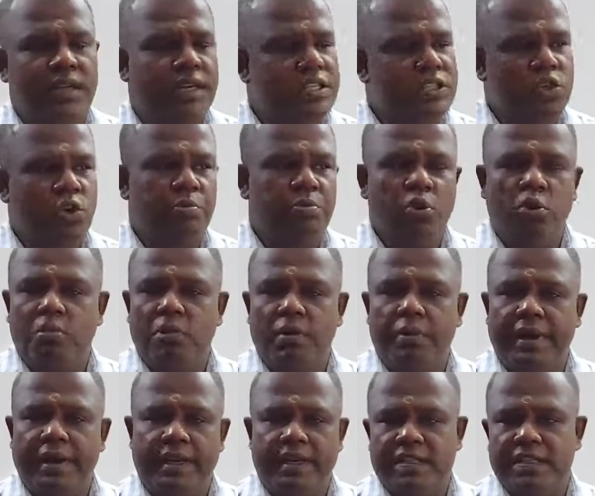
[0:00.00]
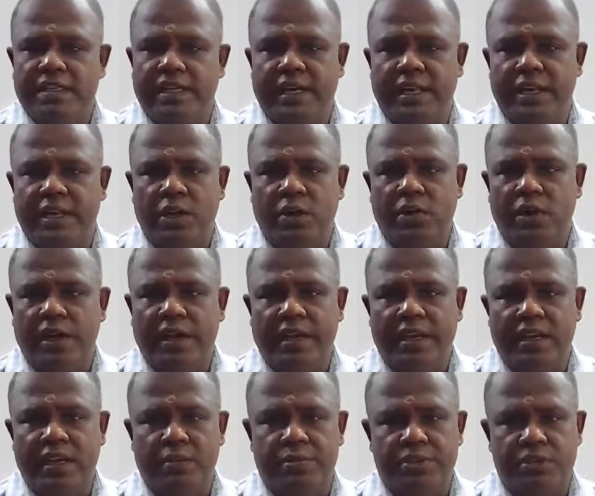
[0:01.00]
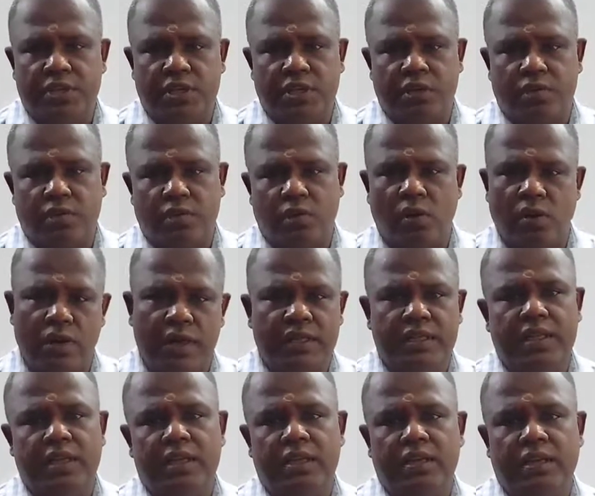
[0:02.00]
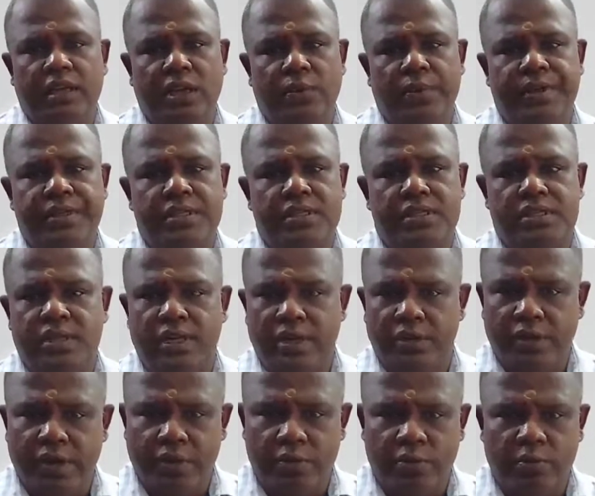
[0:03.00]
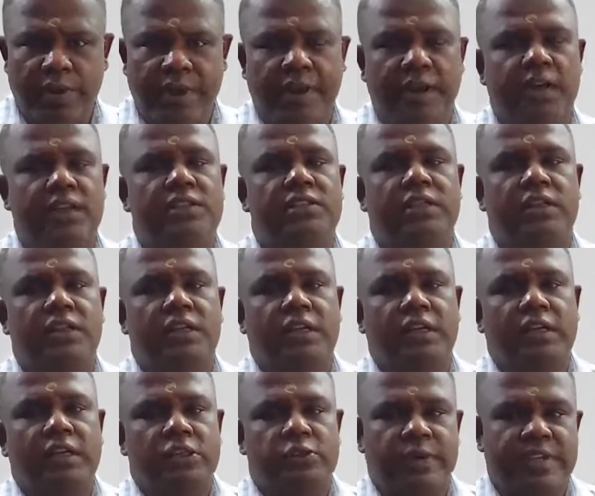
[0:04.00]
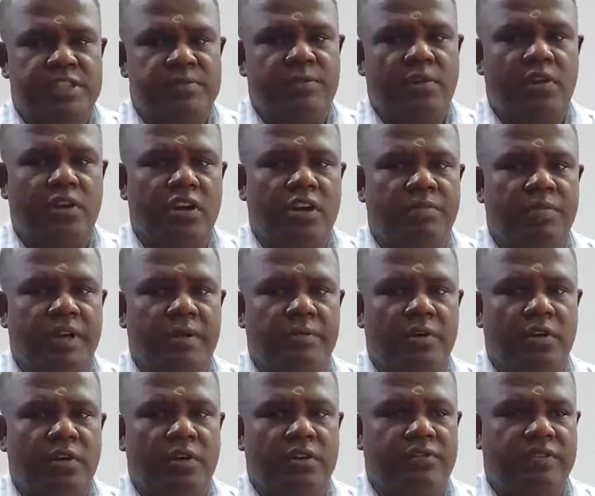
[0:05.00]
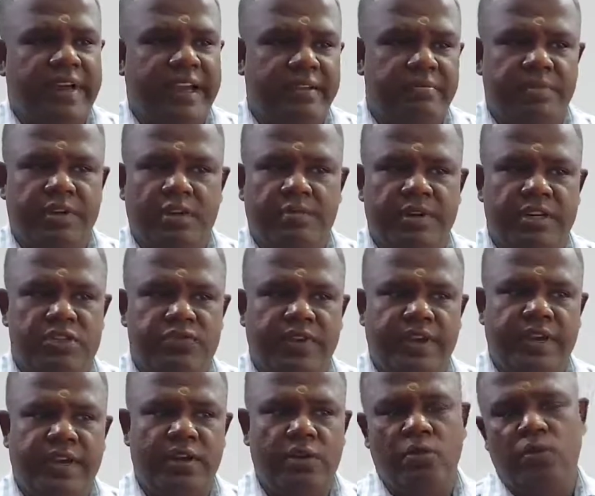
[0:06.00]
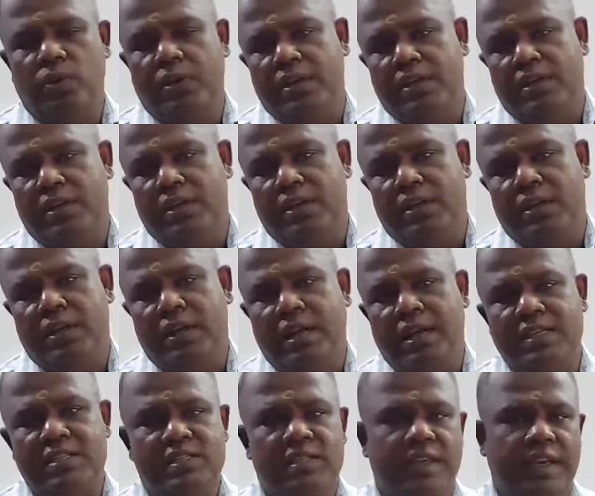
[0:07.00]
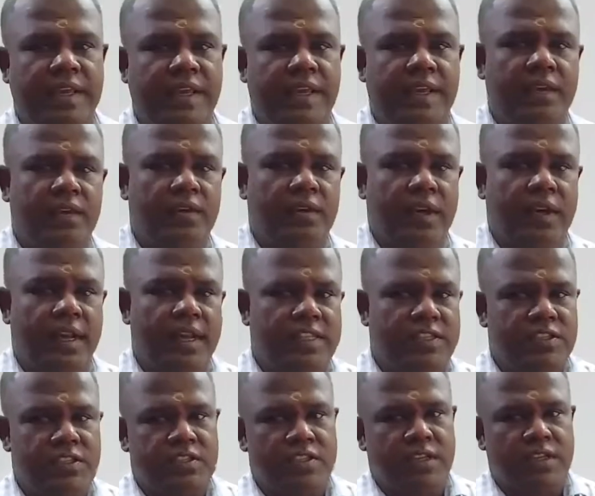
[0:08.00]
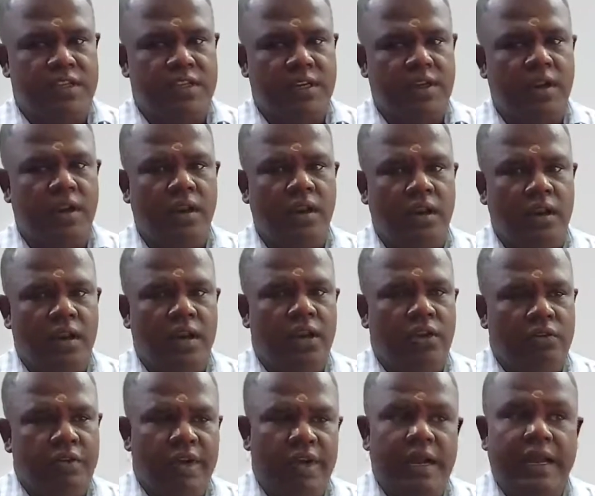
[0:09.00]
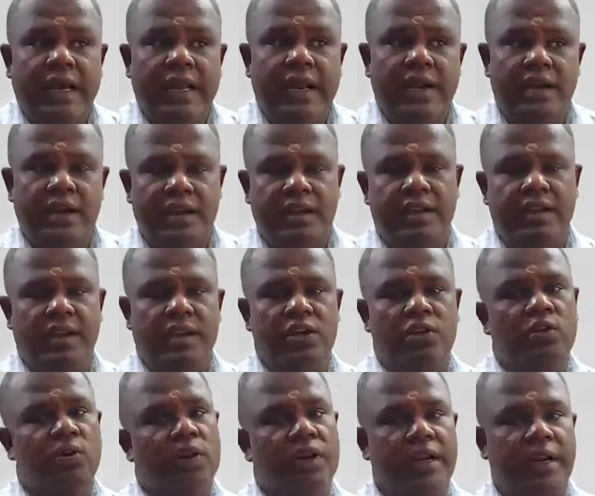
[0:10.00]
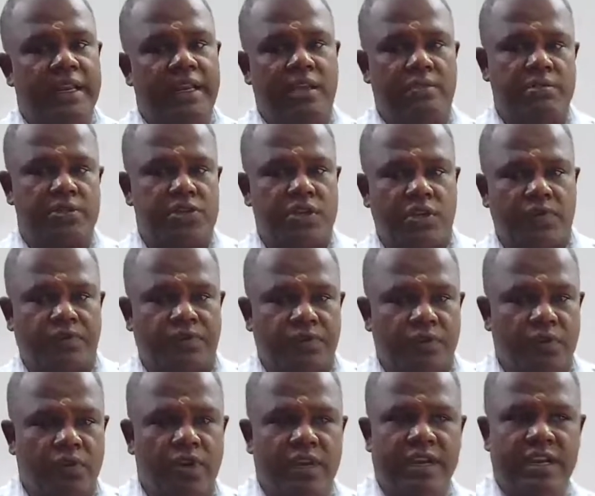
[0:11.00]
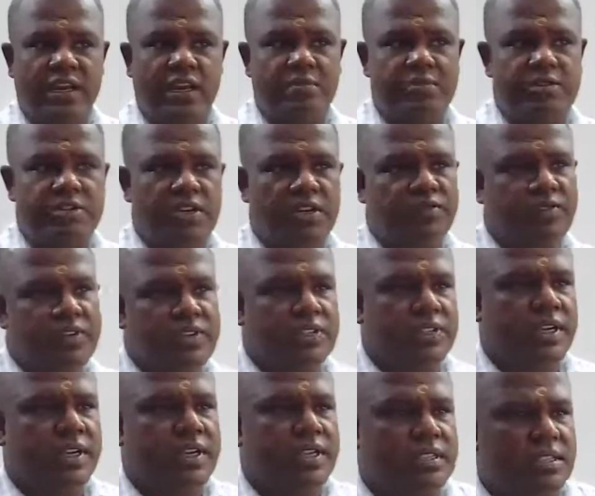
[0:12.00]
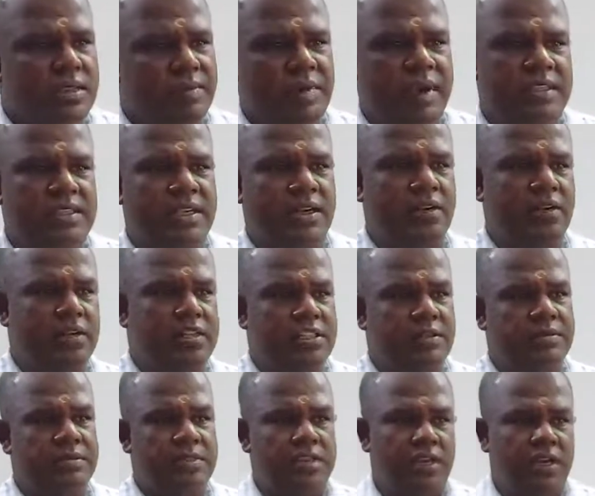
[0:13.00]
is no problematic side in inorganic chemistry. Only the equations that you have to by heart. So S block or P block, if time permits, we can do in the last session. Now we are directly entering to organic chemistry. Organic chemistry first year is the basic concepts